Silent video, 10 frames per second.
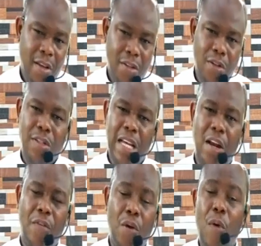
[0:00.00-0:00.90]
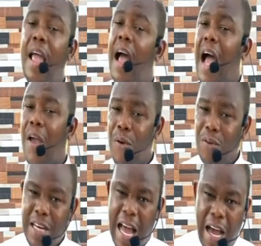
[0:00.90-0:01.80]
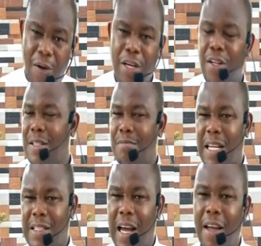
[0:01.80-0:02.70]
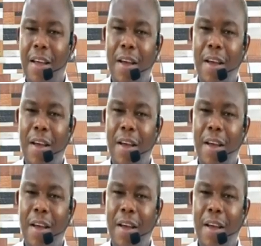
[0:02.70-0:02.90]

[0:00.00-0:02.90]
So, child of God, where are you now? It doesn't matter.